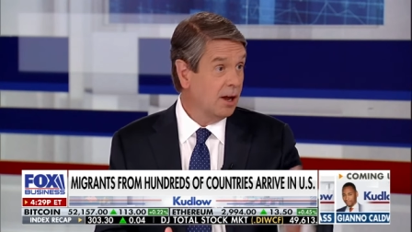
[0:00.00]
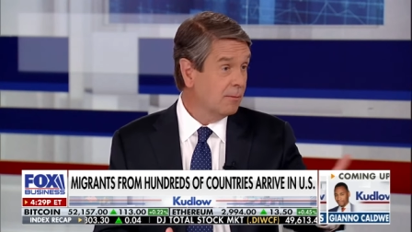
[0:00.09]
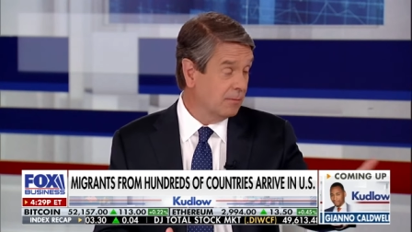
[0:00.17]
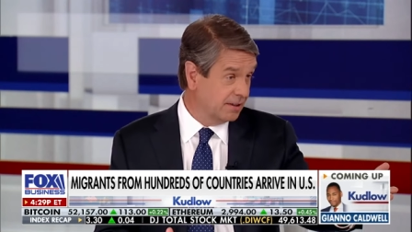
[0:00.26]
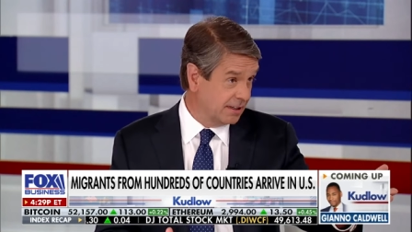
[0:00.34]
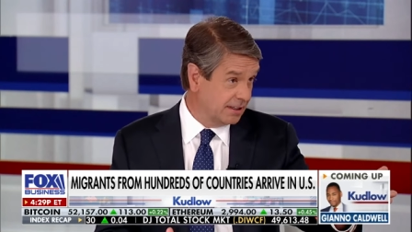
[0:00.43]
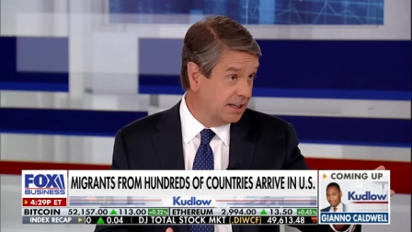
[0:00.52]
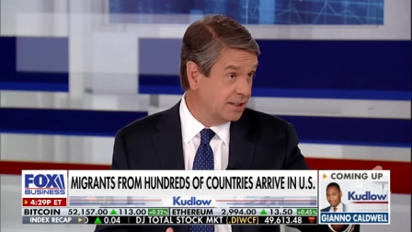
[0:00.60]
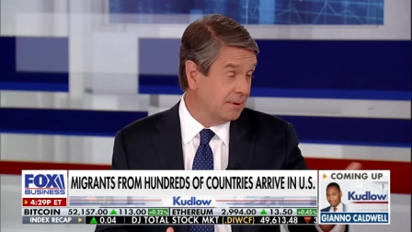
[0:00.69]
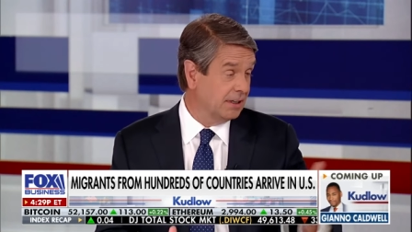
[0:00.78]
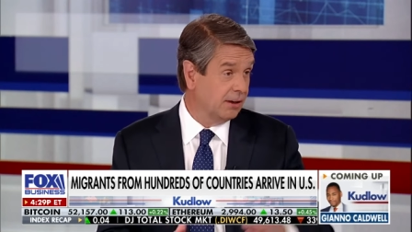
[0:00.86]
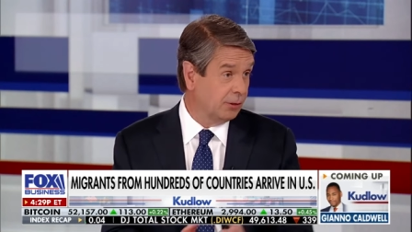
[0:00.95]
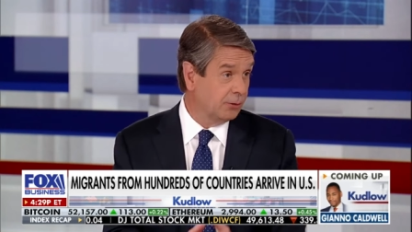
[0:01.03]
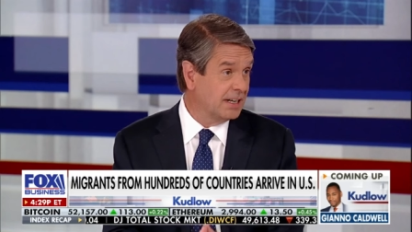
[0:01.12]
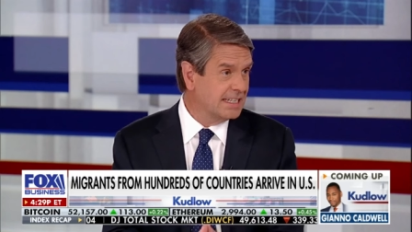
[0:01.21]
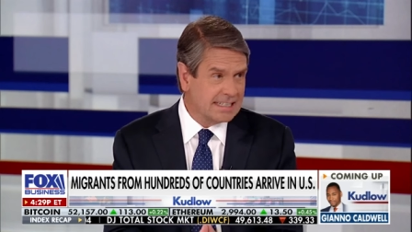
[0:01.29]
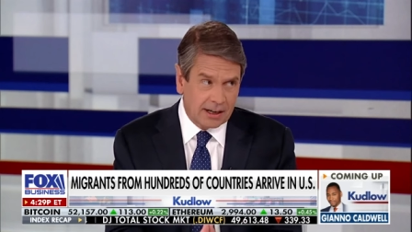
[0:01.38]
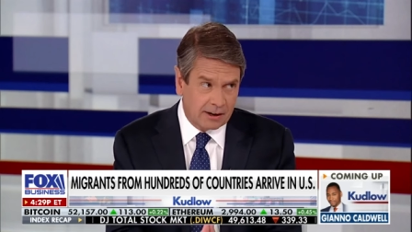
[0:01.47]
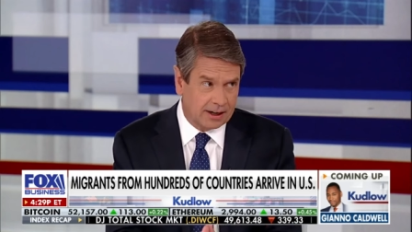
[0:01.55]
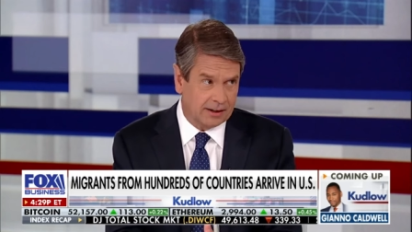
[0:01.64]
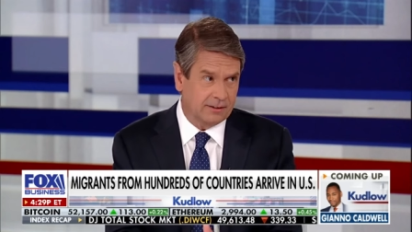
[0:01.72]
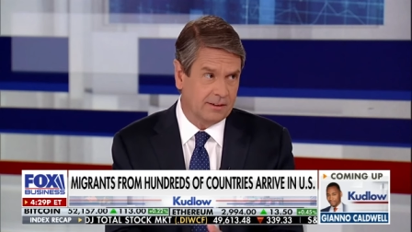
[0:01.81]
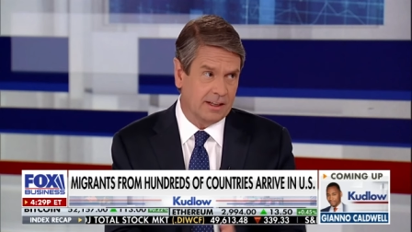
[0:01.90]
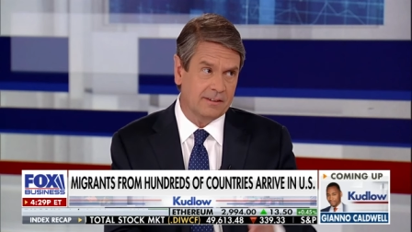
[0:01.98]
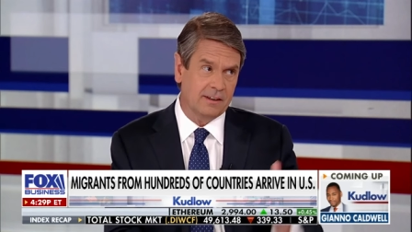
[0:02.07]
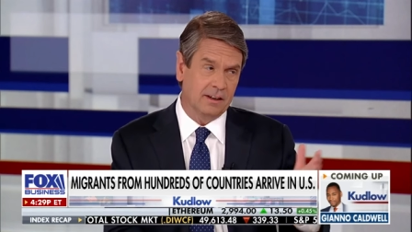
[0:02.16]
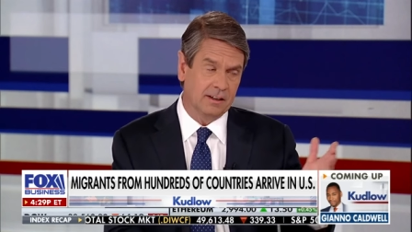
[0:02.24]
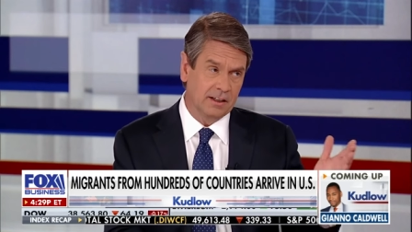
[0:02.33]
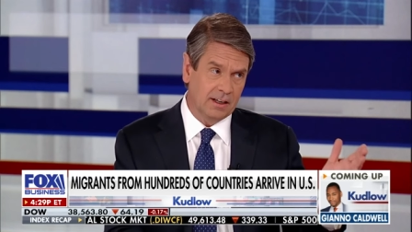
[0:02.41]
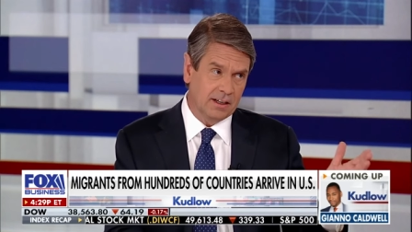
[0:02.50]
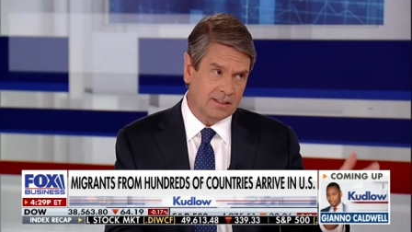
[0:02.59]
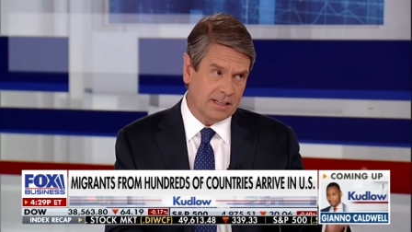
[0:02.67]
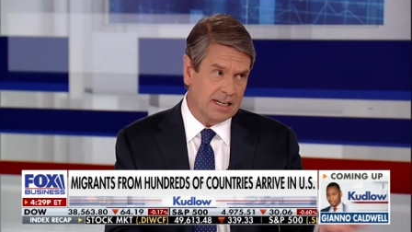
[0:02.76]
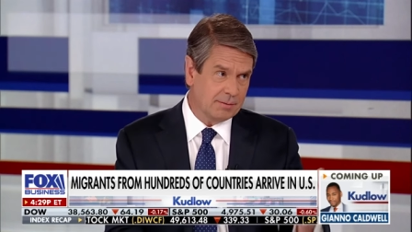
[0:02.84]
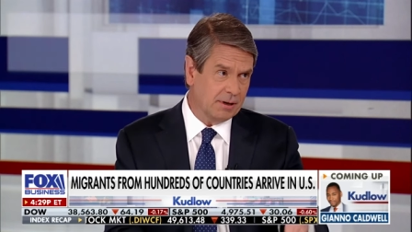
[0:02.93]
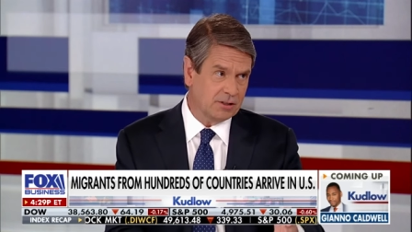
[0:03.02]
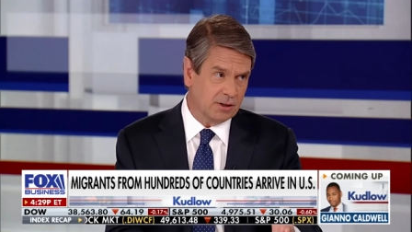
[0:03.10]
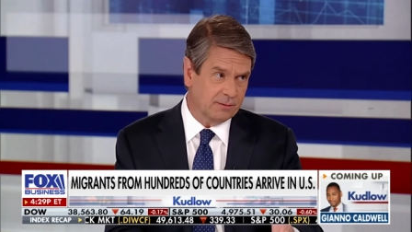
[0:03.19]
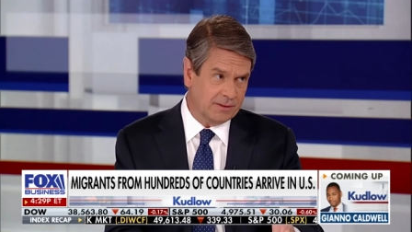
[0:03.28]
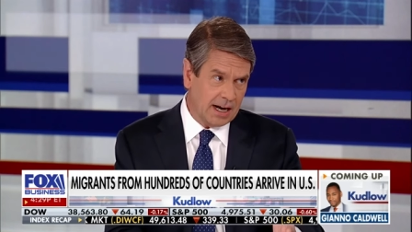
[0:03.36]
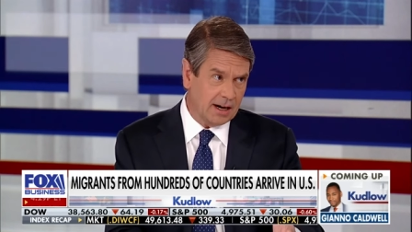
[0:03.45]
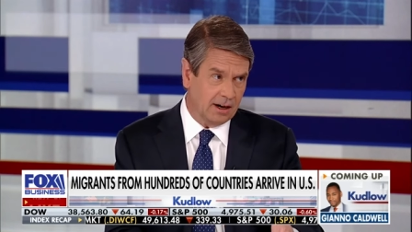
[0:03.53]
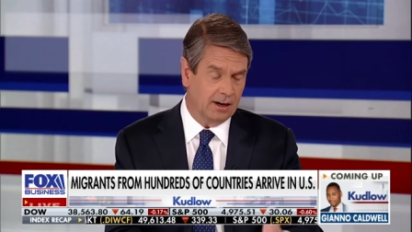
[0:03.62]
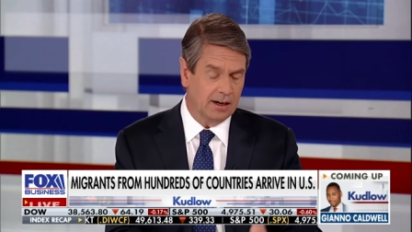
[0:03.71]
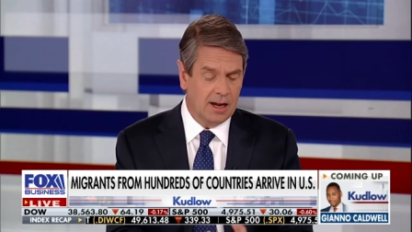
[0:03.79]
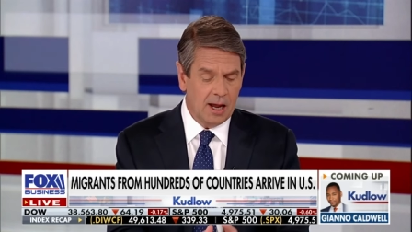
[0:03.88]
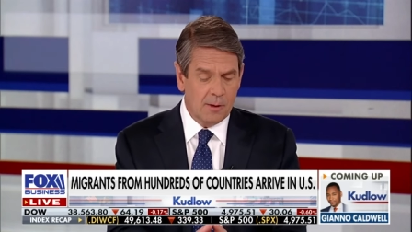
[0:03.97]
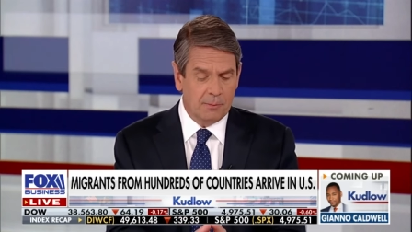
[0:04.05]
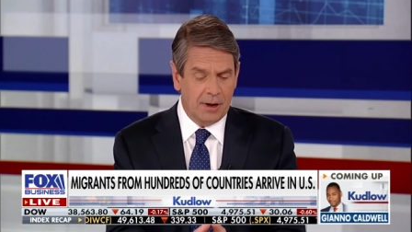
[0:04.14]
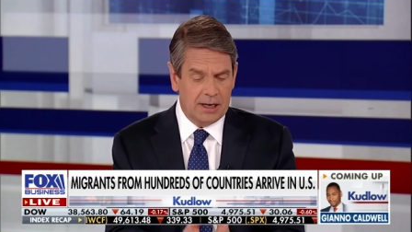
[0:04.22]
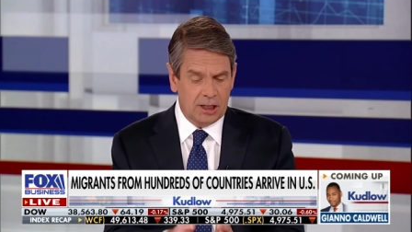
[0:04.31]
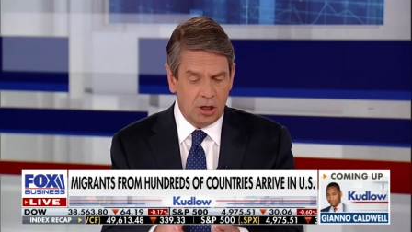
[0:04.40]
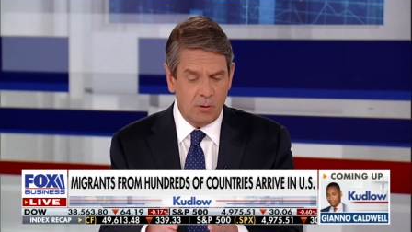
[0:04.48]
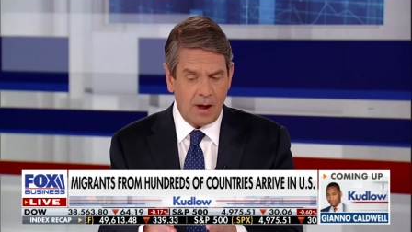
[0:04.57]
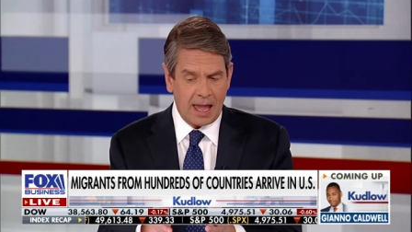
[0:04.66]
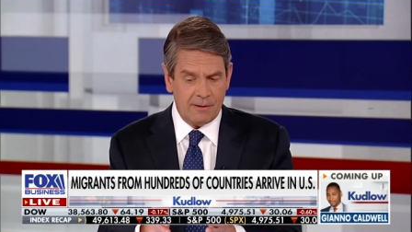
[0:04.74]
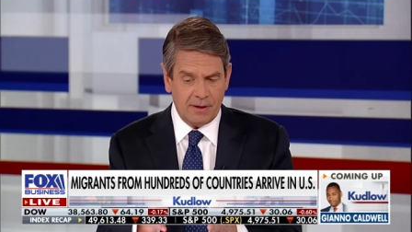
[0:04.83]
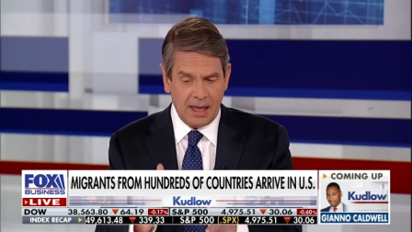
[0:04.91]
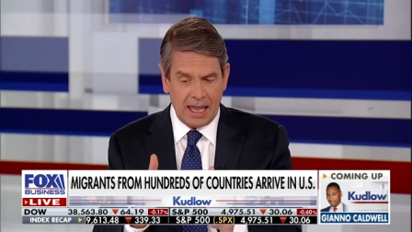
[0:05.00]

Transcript: because I did speak to three Syrians, that's a state sponsor of terror but you have